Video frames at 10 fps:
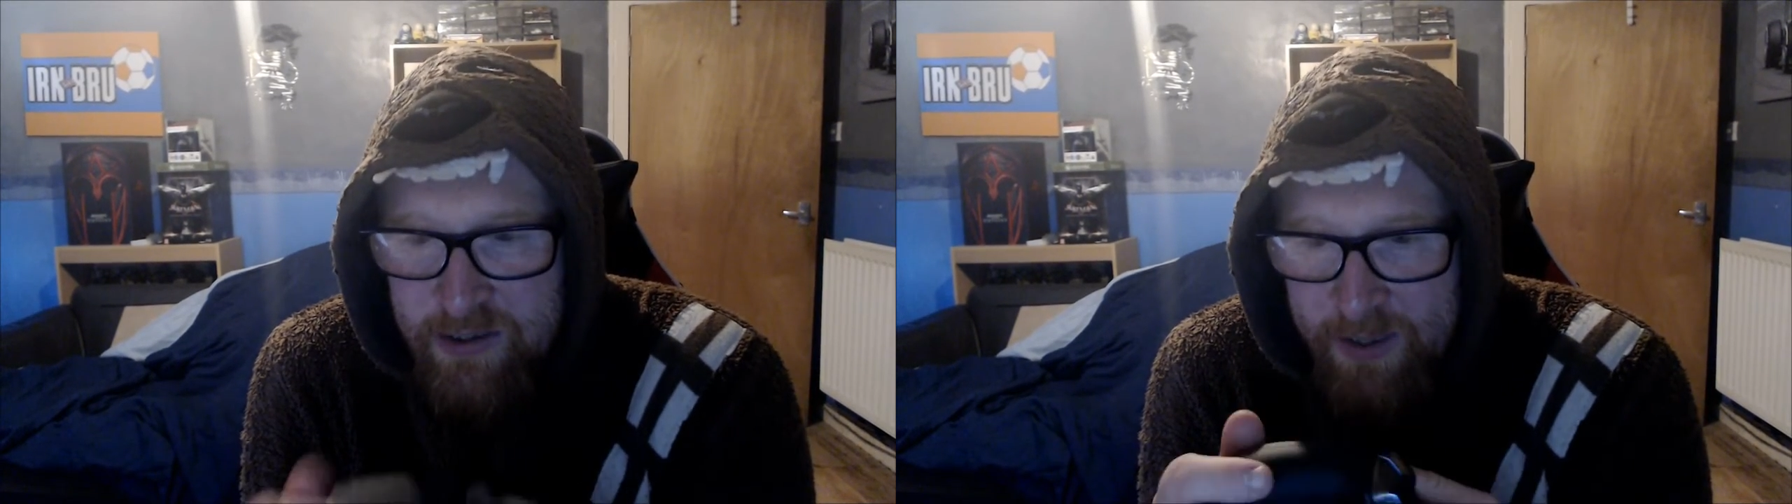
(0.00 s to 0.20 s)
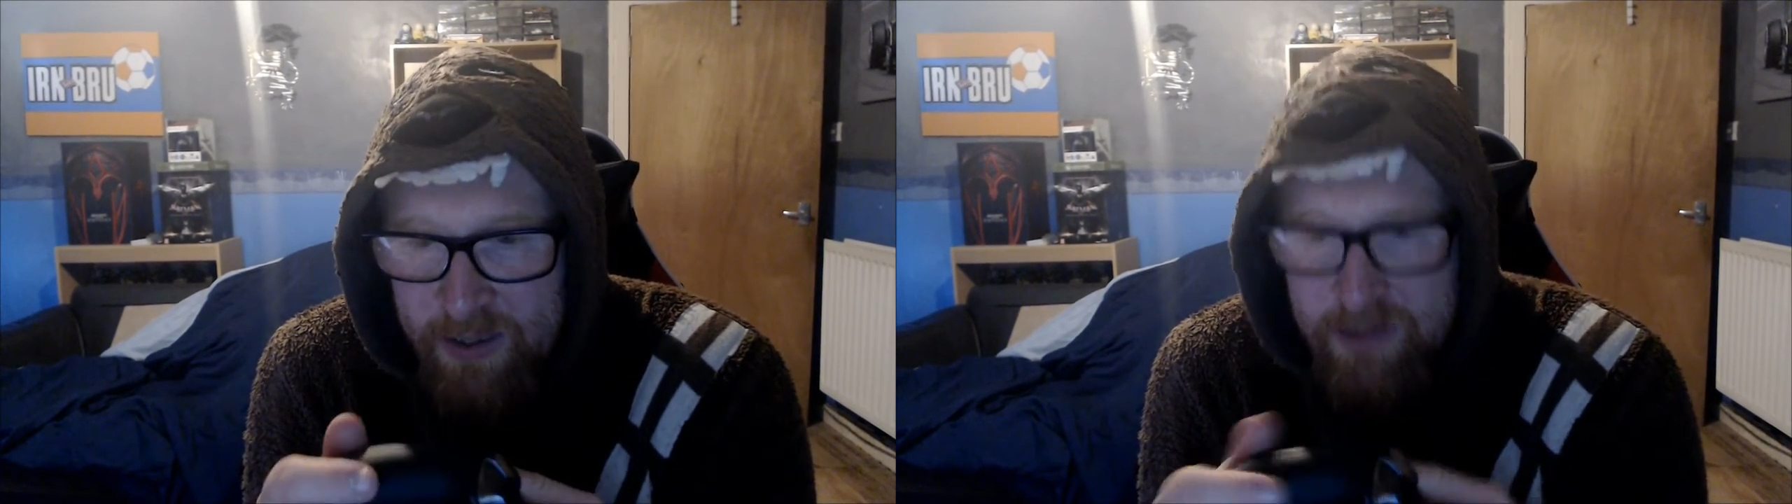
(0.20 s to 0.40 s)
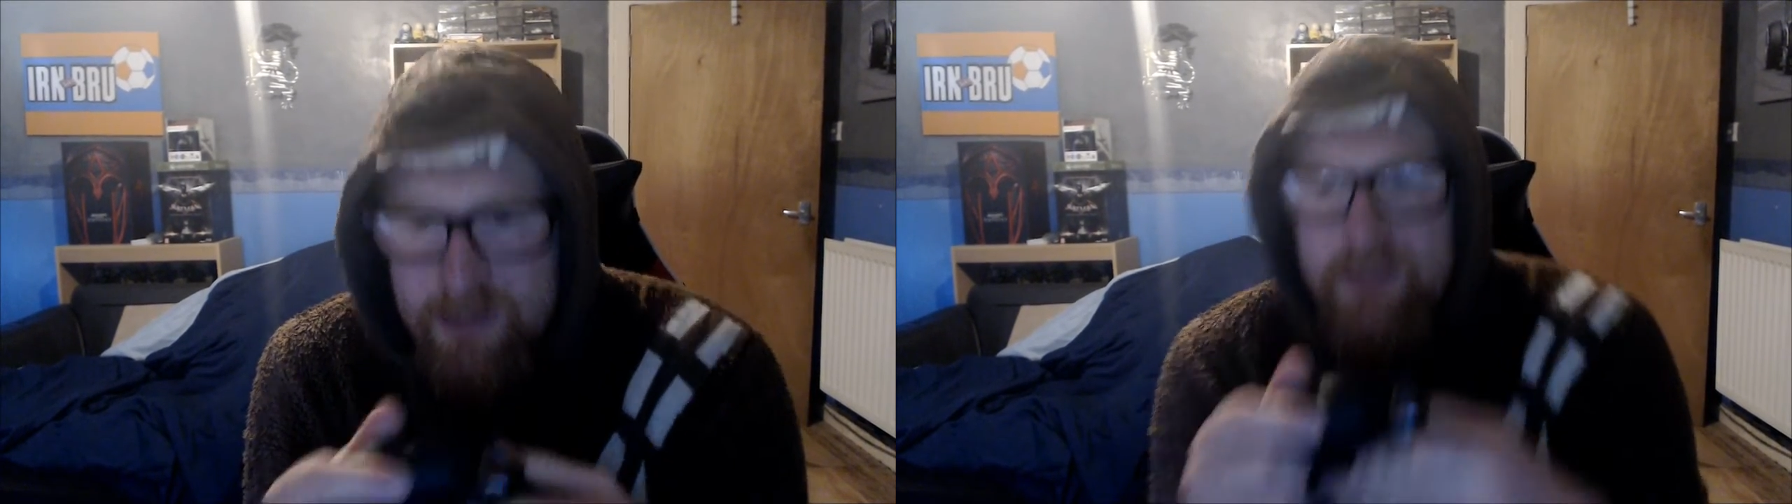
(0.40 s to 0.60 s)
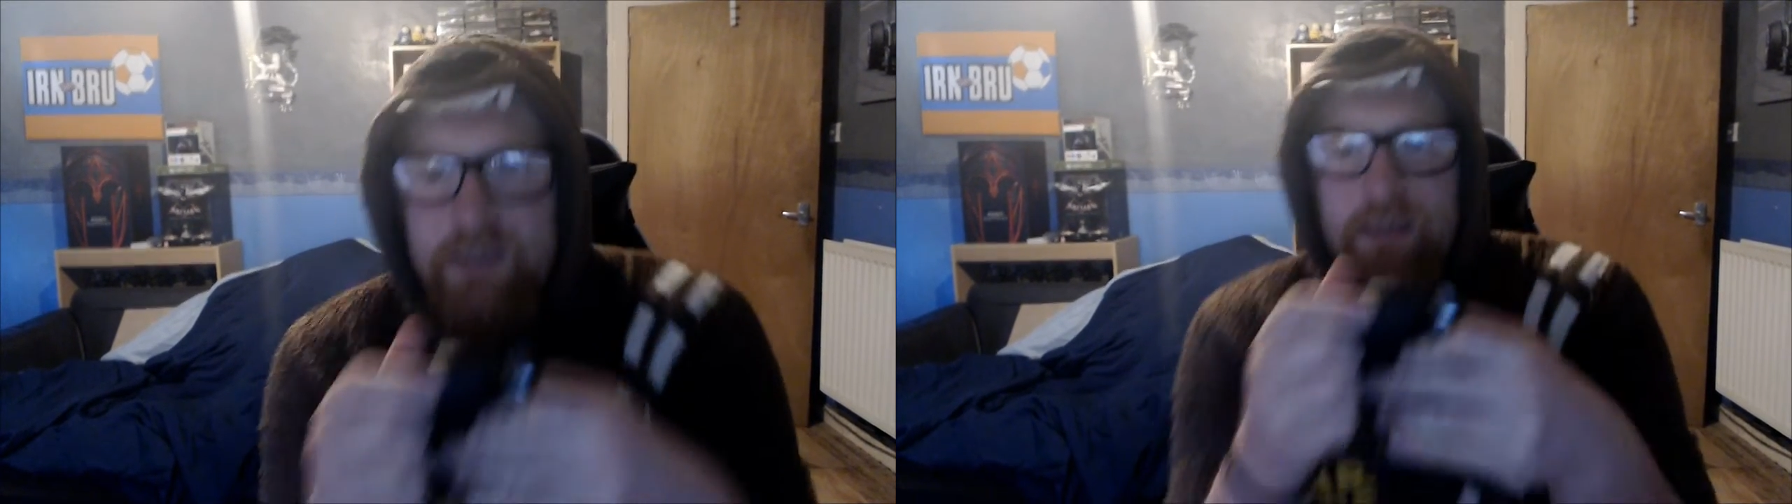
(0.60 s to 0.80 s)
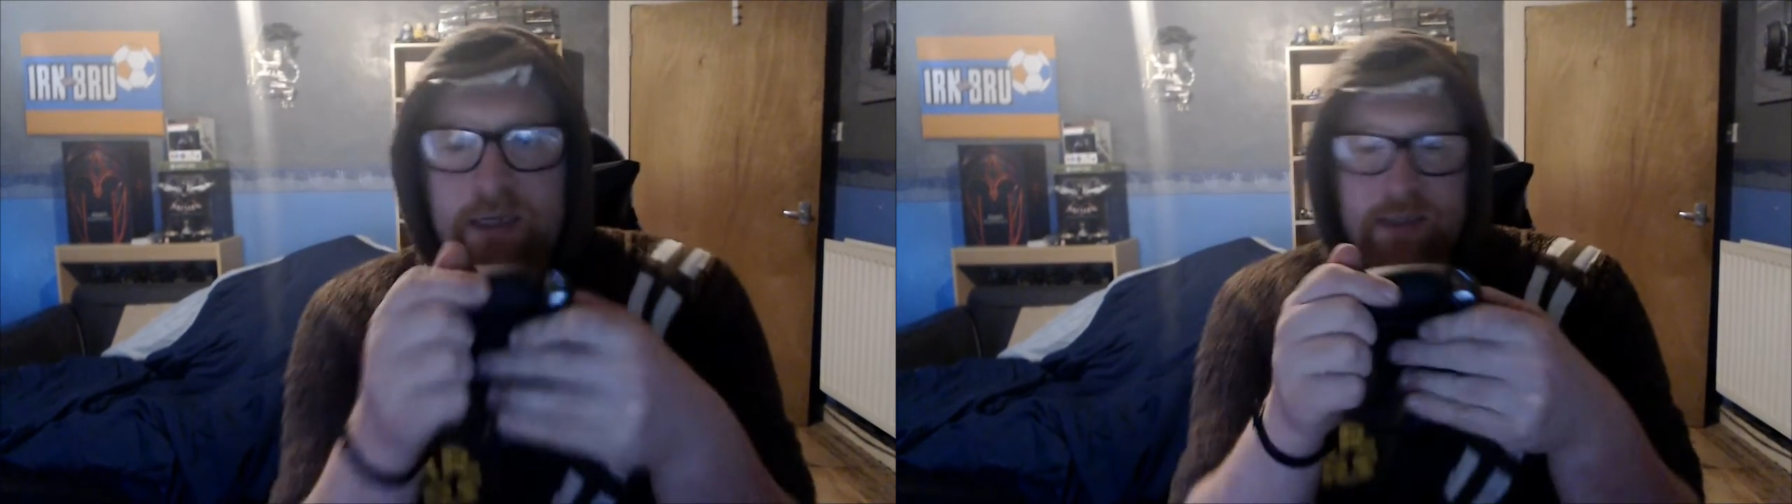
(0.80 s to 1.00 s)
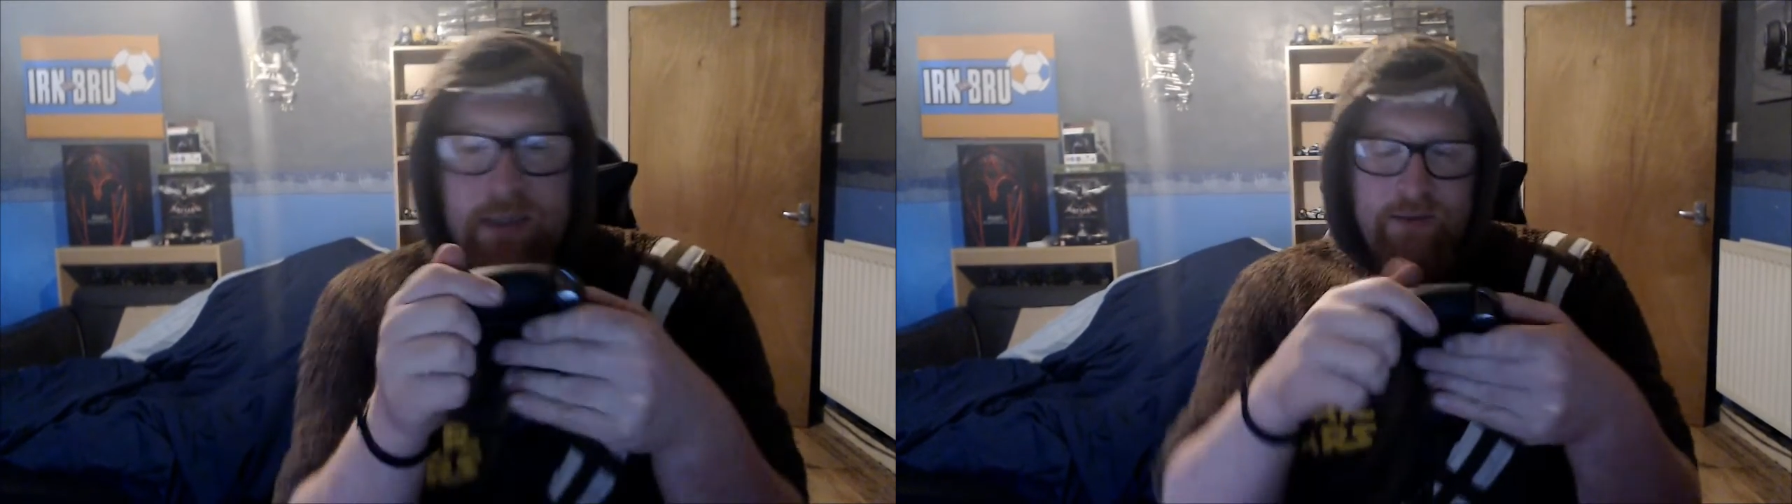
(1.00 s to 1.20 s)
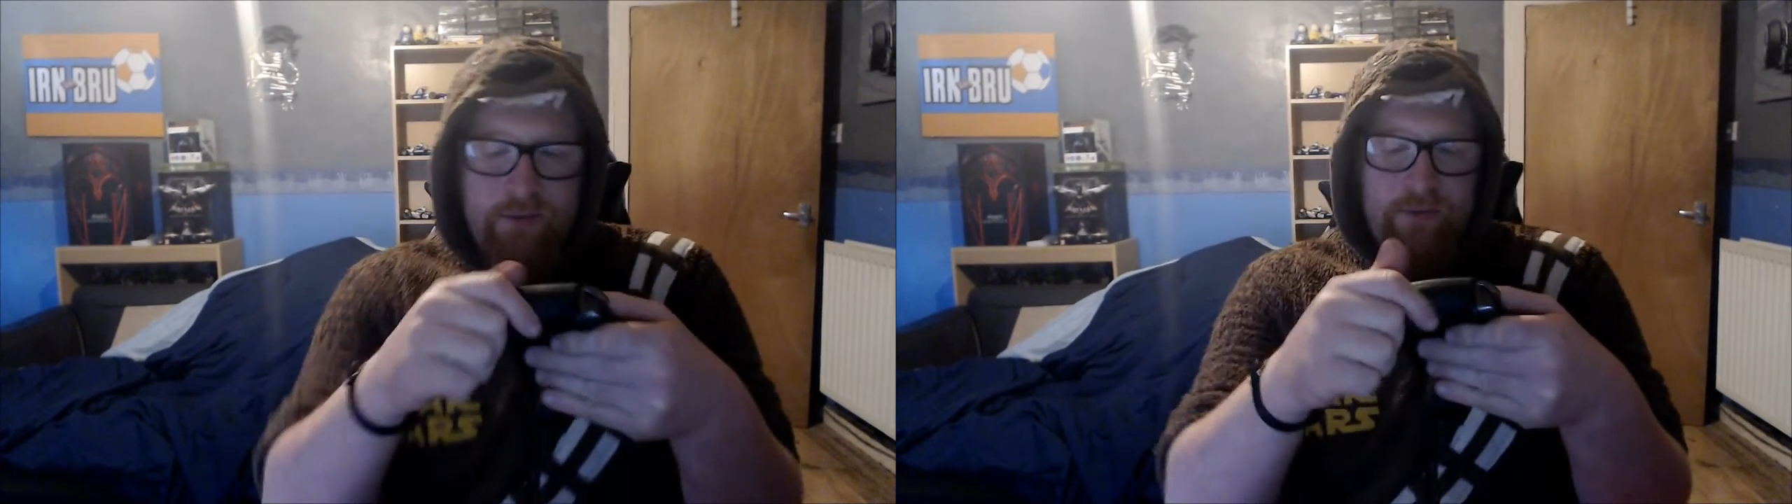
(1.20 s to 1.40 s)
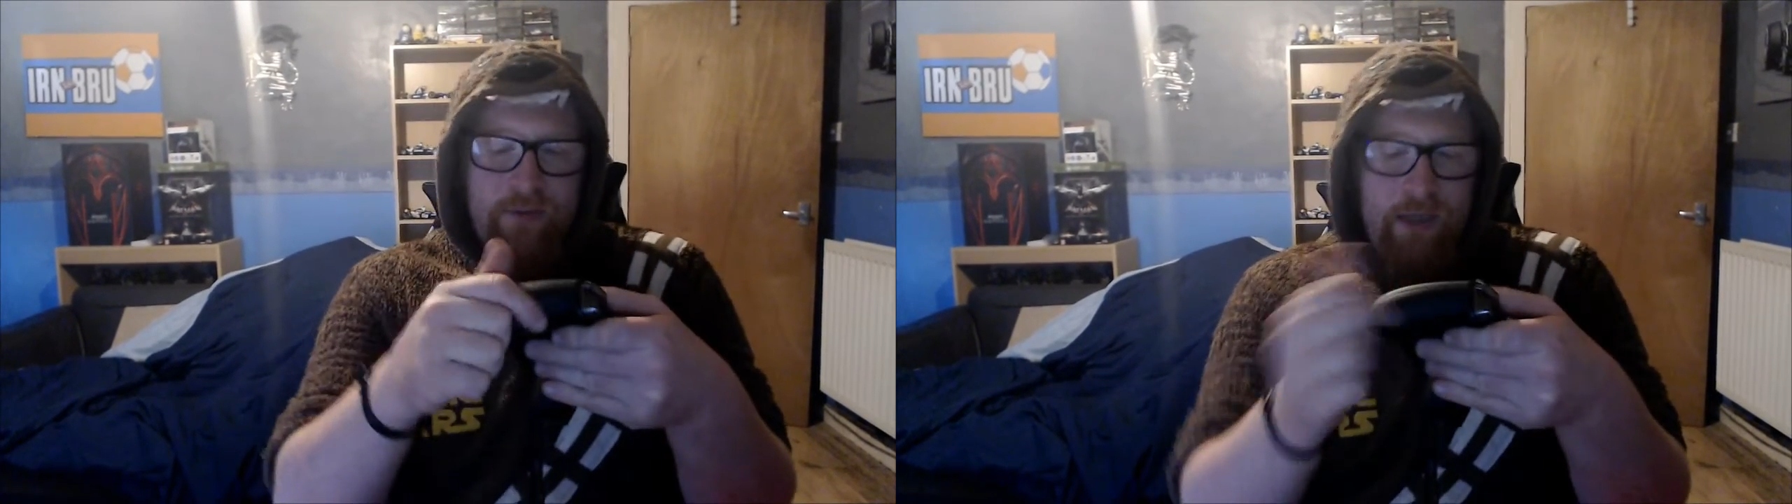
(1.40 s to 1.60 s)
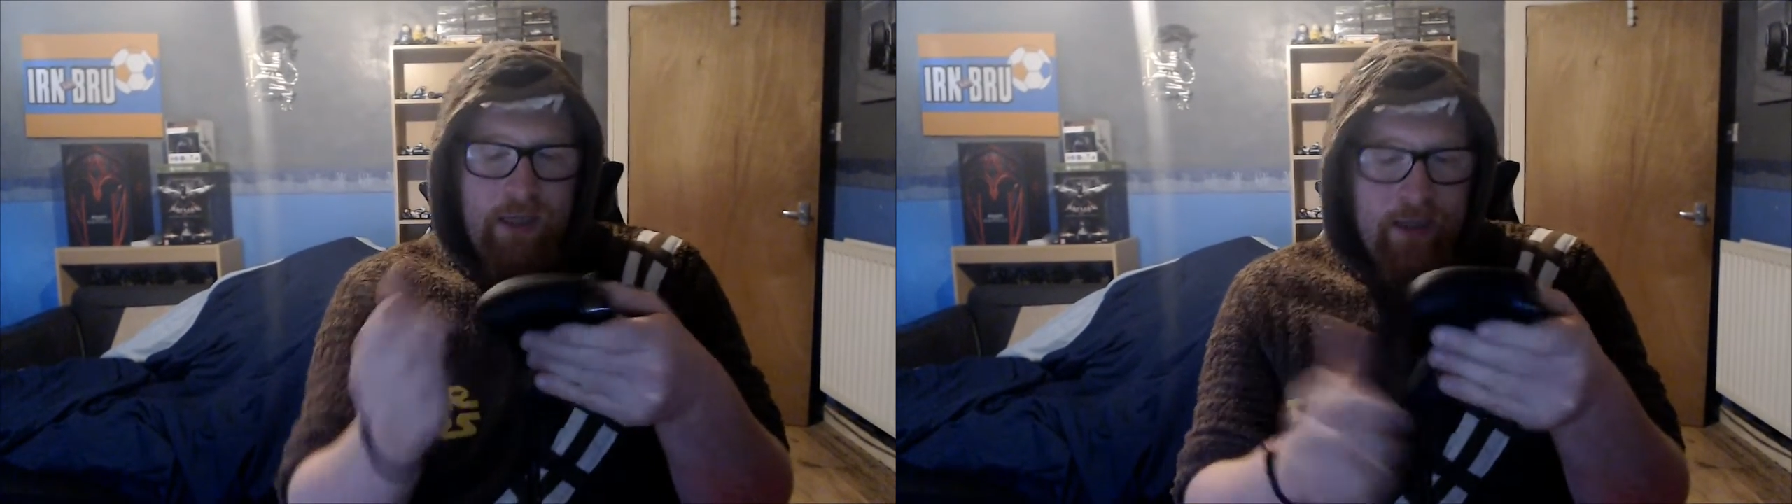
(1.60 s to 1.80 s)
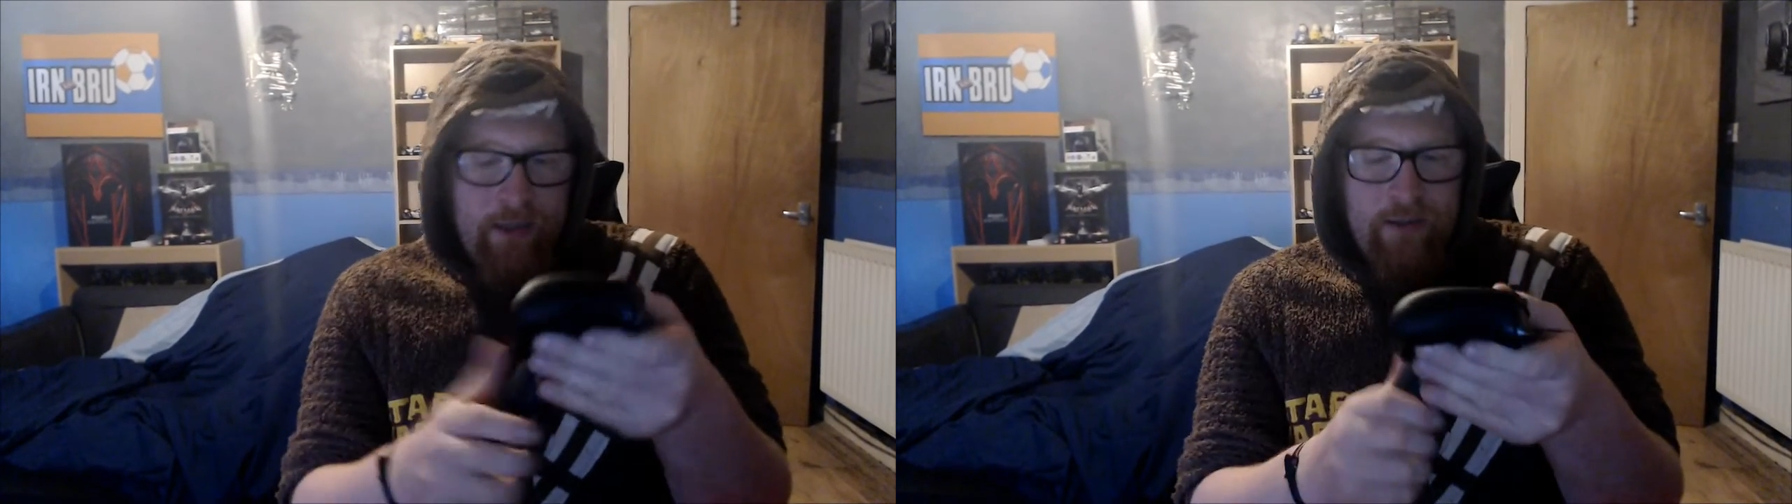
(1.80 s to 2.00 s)
bits to these,
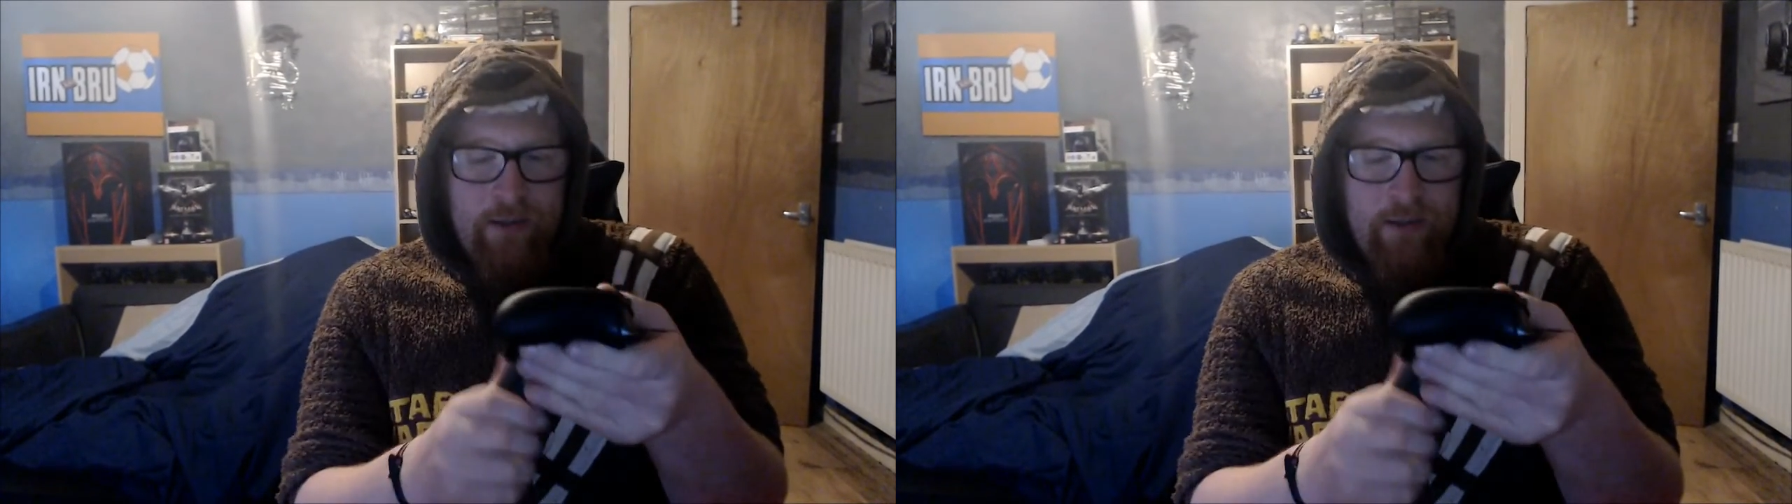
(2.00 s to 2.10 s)
here.